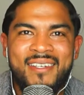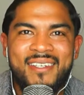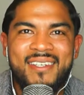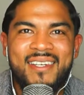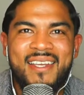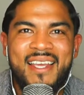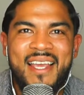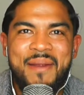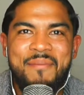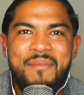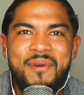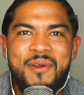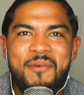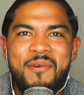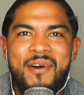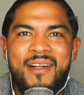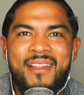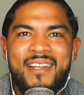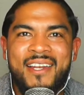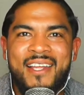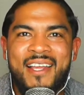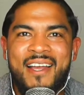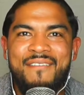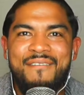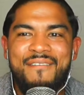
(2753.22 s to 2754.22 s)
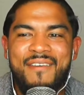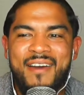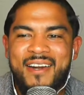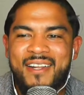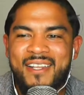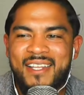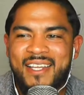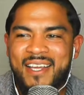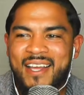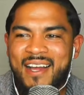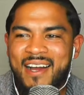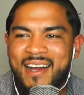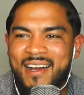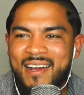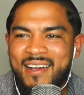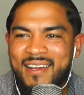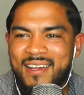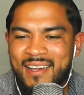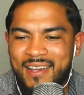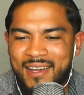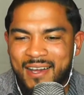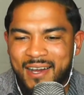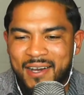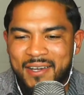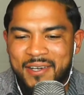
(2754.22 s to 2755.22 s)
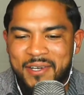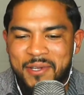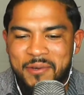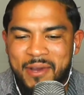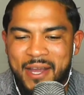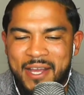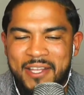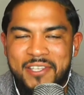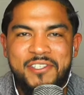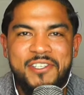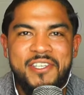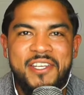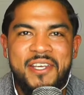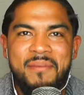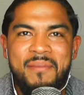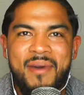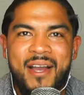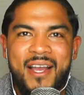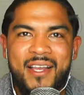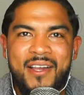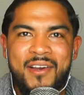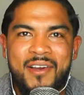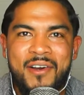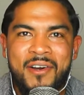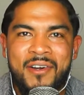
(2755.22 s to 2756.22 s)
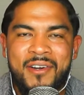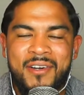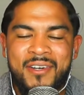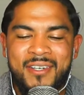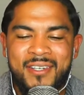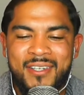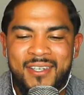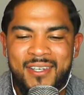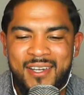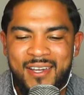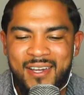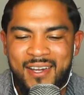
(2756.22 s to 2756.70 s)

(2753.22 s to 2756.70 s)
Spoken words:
camera quality. I finally got a new HDMI card.